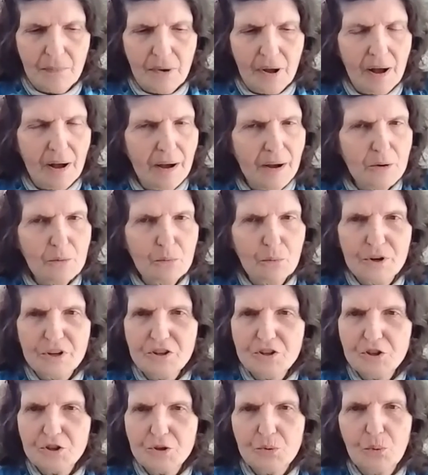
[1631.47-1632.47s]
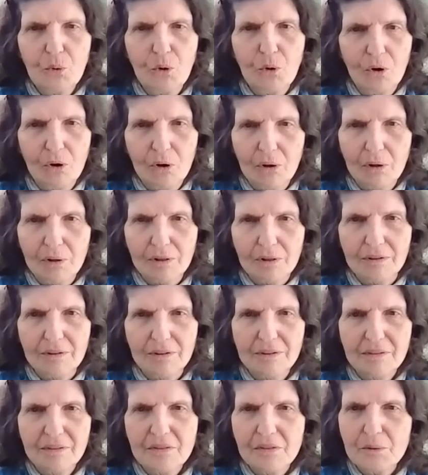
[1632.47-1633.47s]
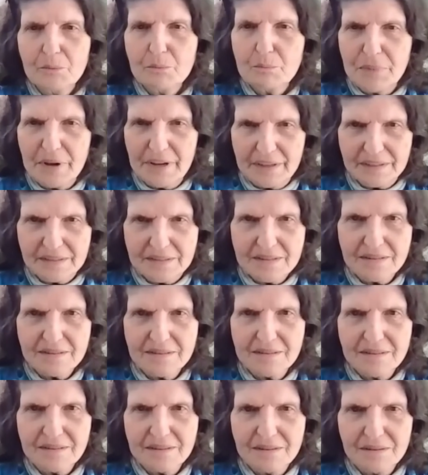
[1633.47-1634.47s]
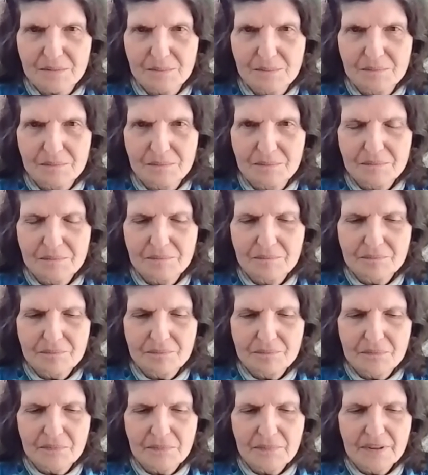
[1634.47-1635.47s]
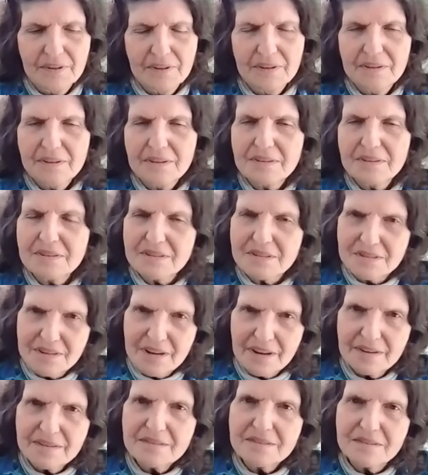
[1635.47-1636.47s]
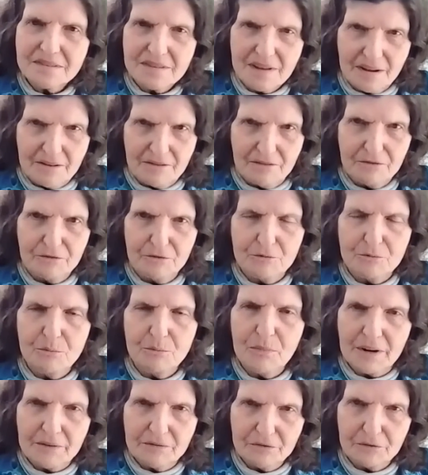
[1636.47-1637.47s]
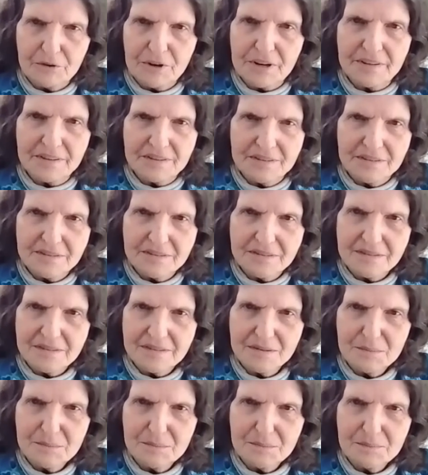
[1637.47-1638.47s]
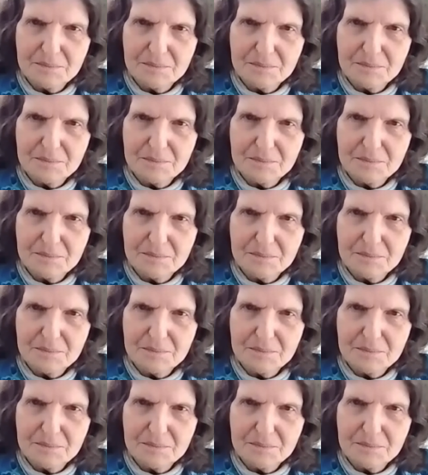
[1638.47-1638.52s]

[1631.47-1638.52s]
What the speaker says: I wish you all the best. Stay safe, my friends.